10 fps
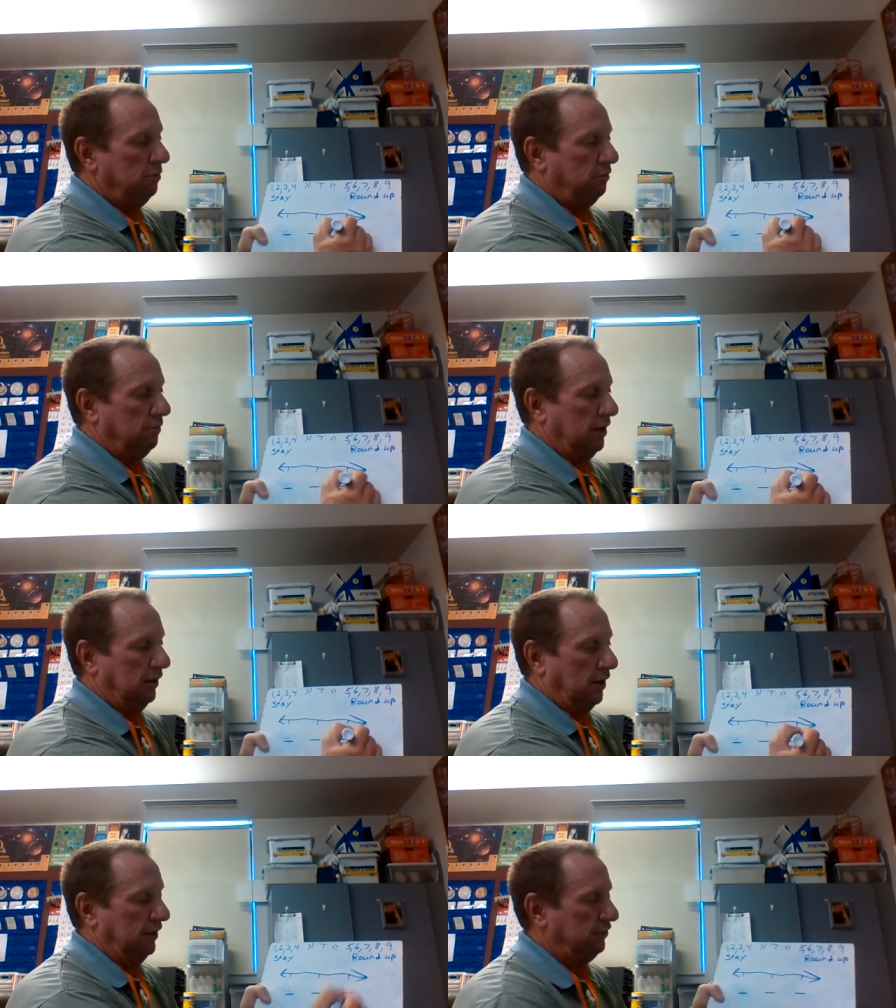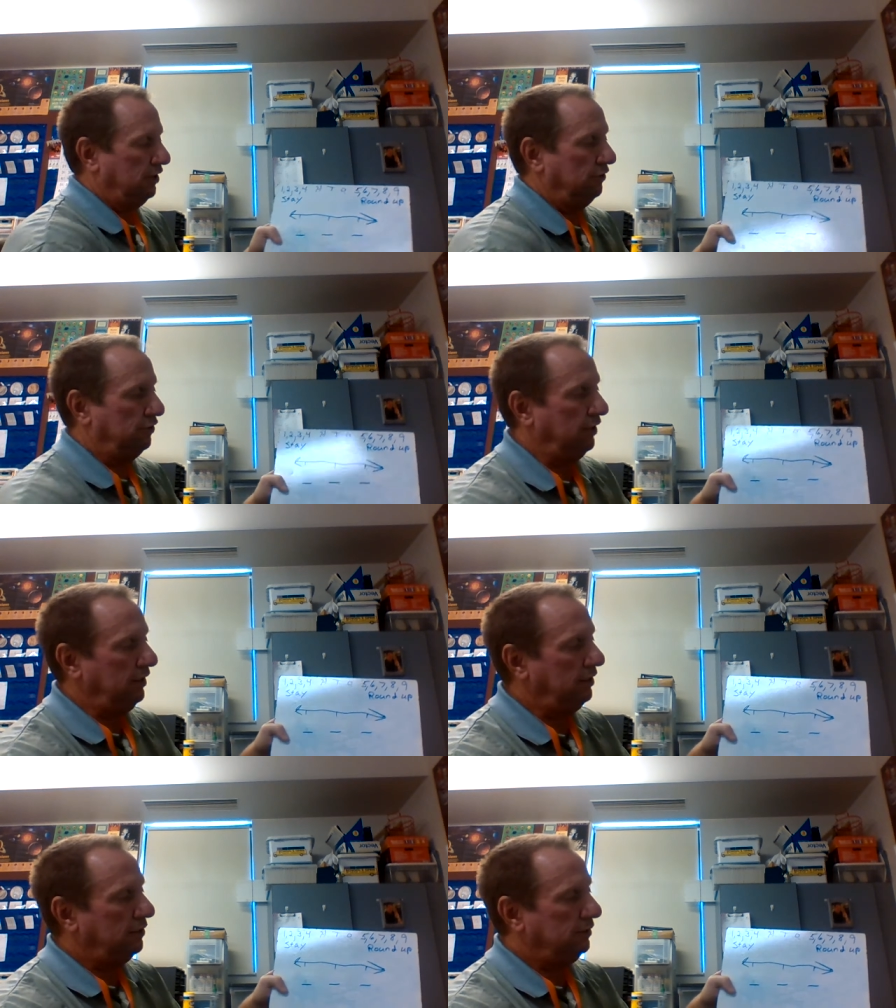Put my lines
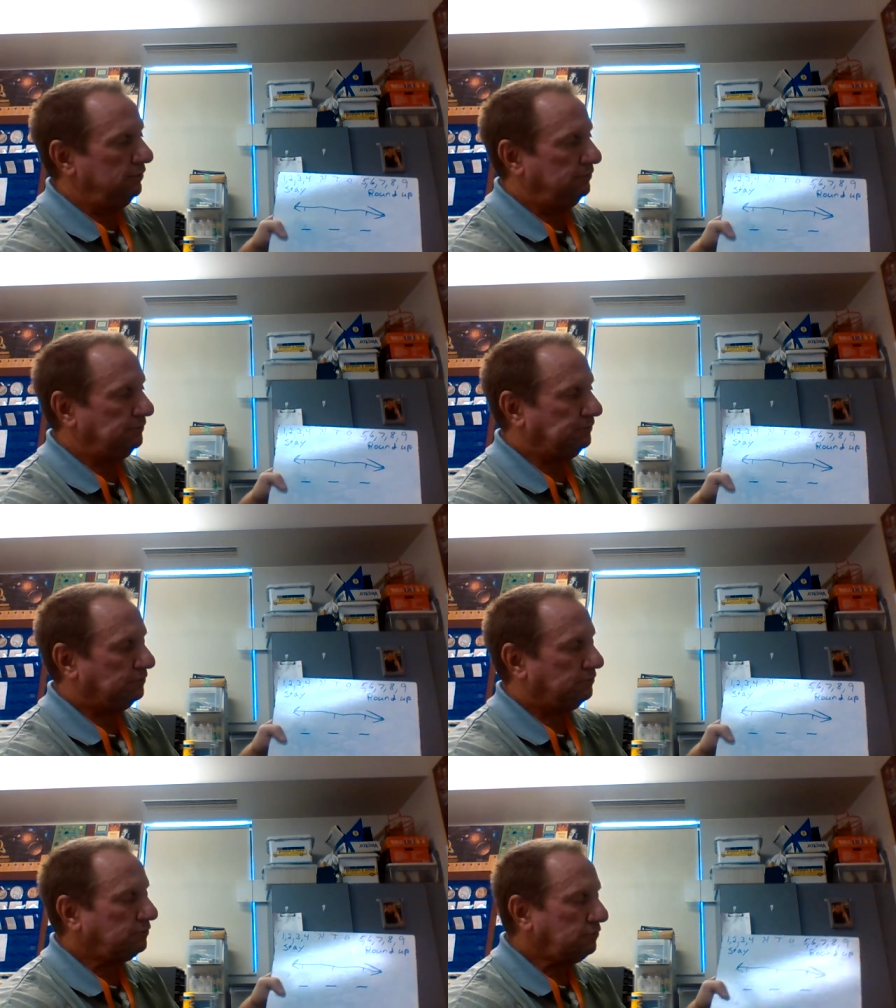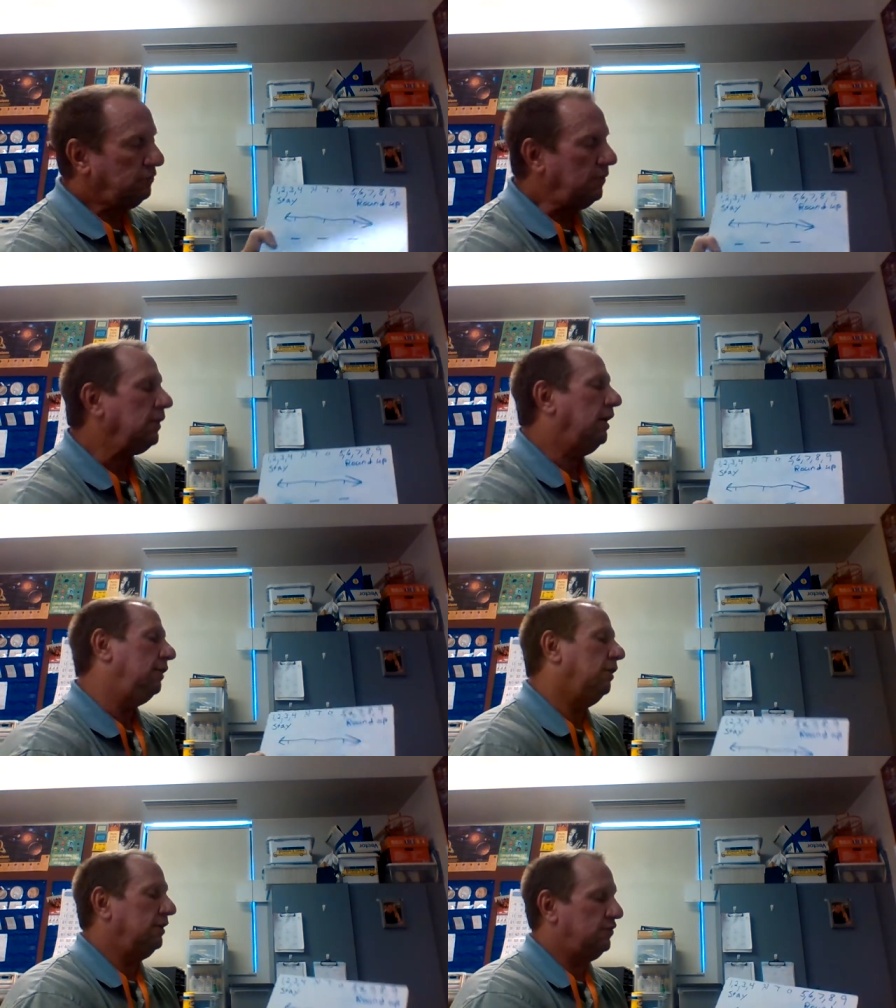underneath.
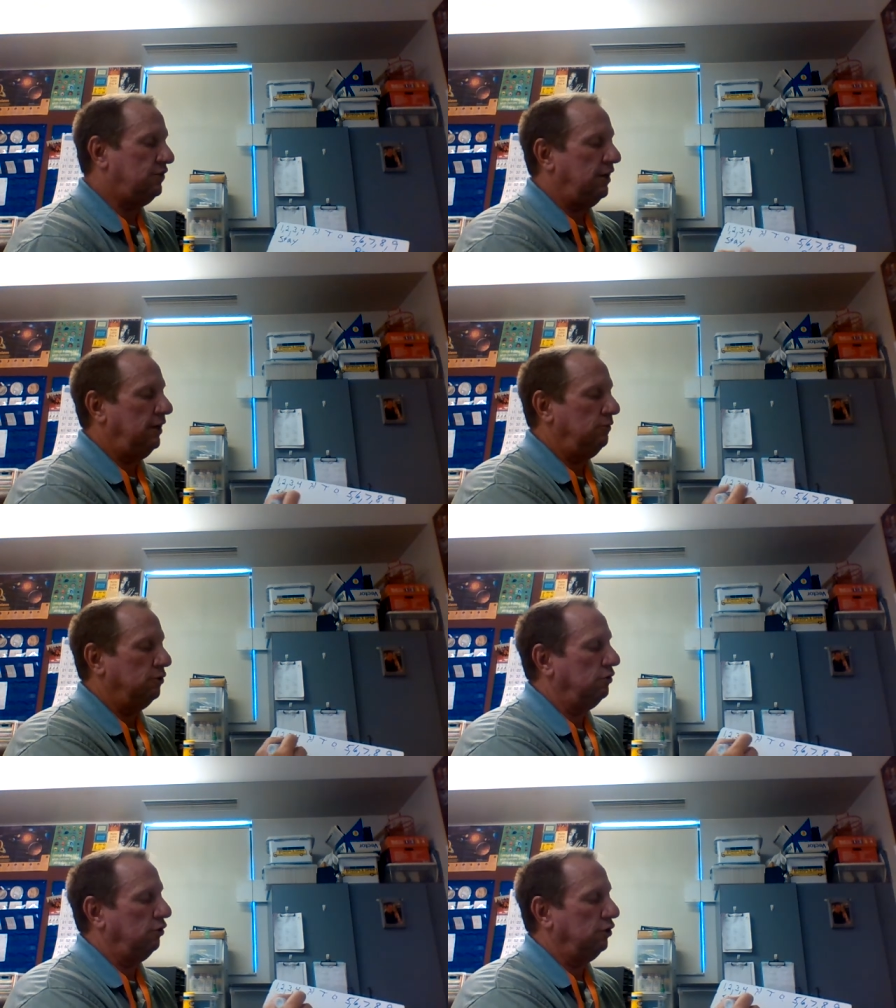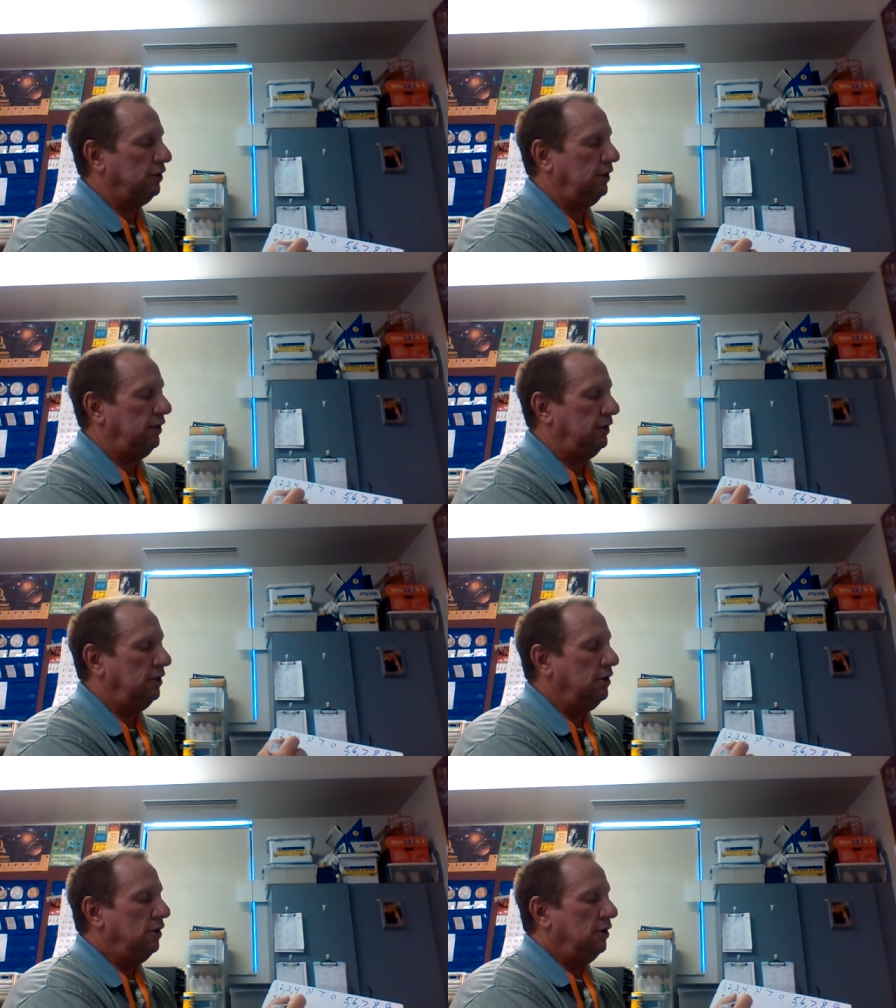And let's say we're looking